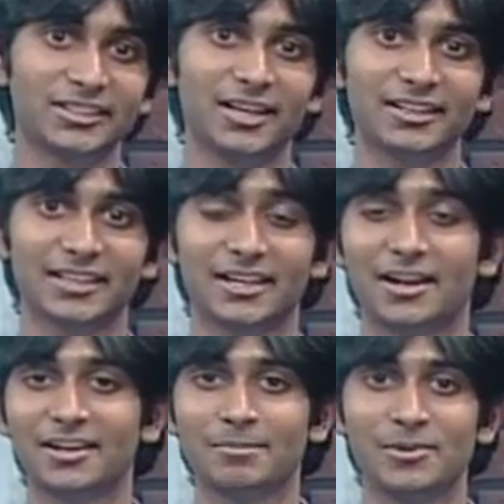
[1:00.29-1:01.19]
Sonic's
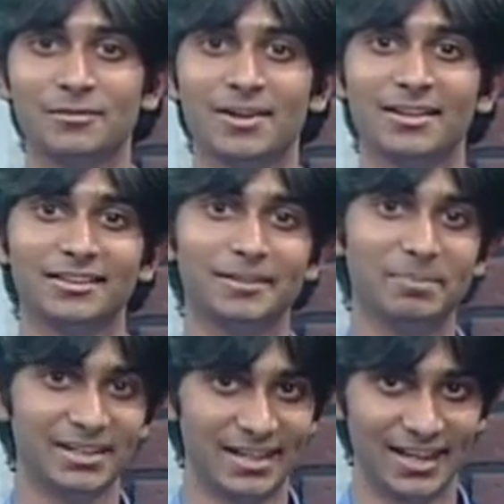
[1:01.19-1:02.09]
iconic move, the
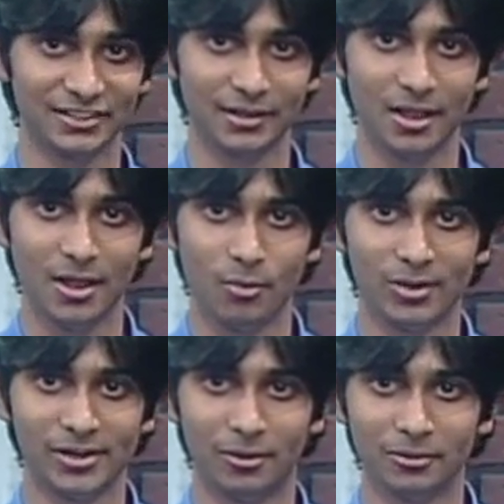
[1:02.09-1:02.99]
spin dash.
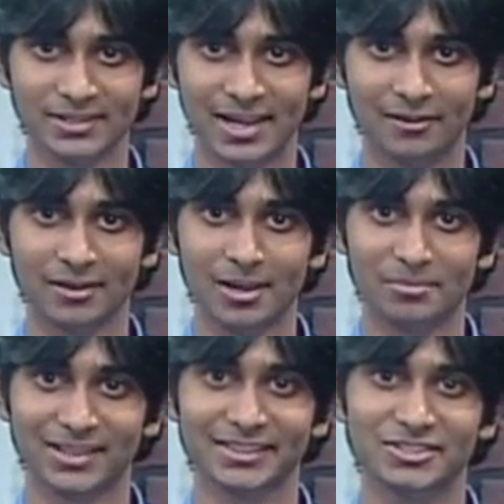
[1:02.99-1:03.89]
When you hold down,
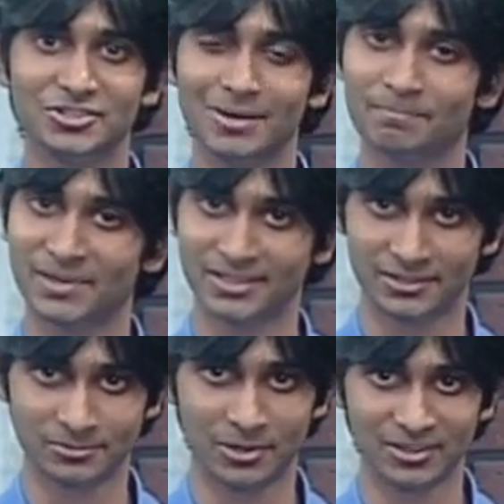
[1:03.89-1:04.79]
press the jump button
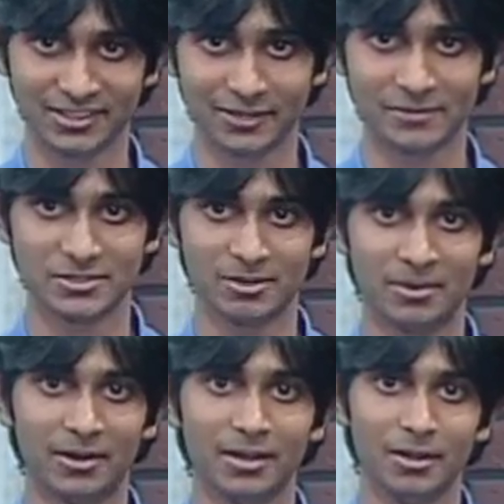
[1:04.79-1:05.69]
to roll yourself into a
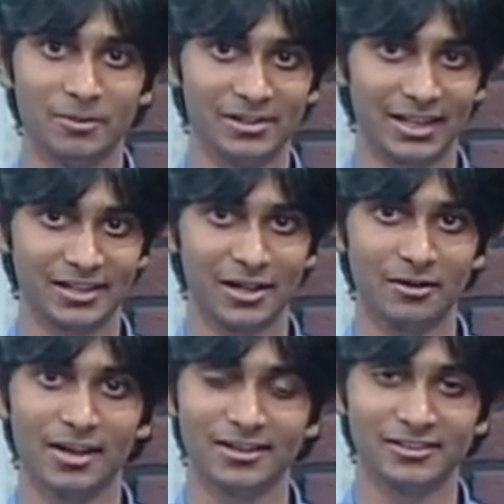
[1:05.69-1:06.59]
ball. When you let
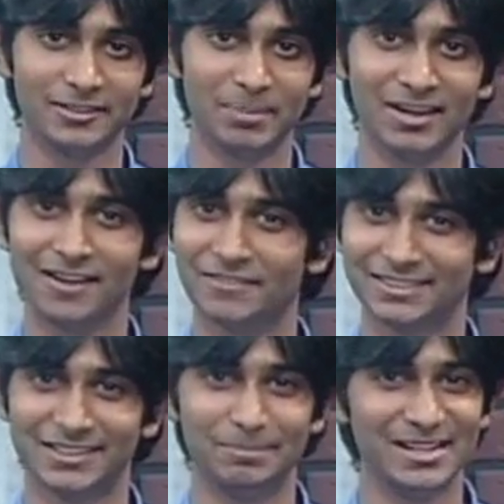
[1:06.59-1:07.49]
go, you spin off at
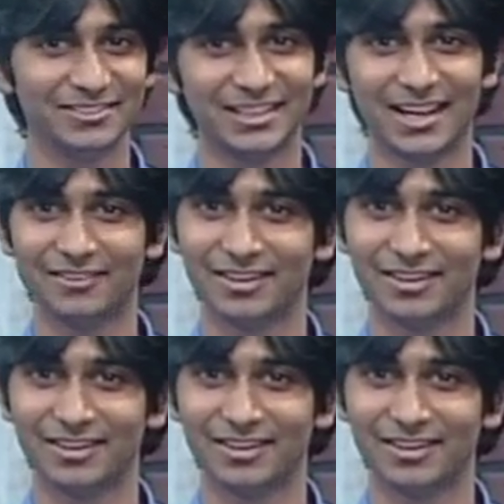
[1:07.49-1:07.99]
the speed of sound.